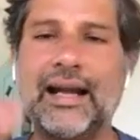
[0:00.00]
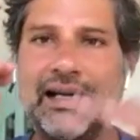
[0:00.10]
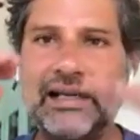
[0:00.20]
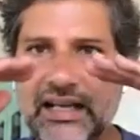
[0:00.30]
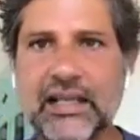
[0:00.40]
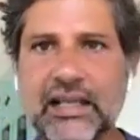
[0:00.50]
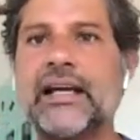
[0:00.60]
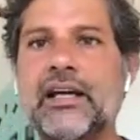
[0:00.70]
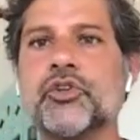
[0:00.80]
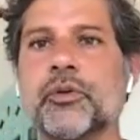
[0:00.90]
And at least our
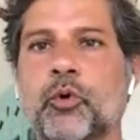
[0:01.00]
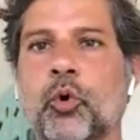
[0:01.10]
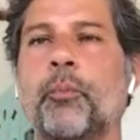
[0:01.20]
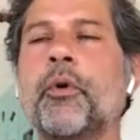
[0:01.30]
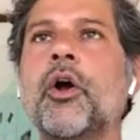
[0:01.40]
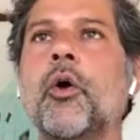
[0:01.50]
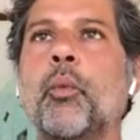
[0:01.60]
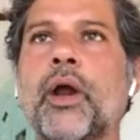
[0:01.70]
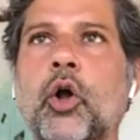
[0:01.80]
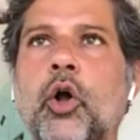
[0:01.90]
leadership group,
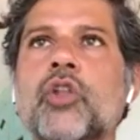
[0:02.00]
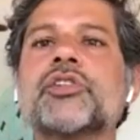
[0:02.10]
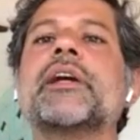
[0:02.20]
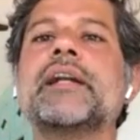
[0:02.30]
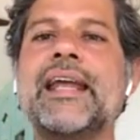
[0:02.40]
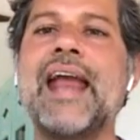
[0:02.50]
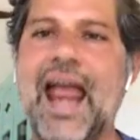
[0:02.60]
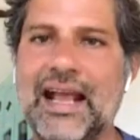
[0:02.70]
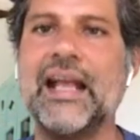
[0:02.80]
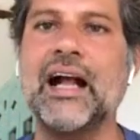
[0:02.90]
we're
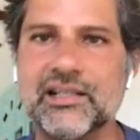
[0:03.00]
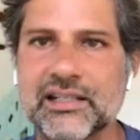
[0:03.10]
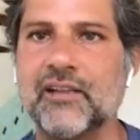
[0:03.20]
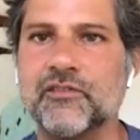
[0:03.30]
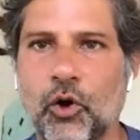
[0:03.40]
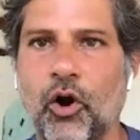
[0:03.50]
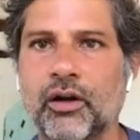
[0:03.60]
constantly egging ourselves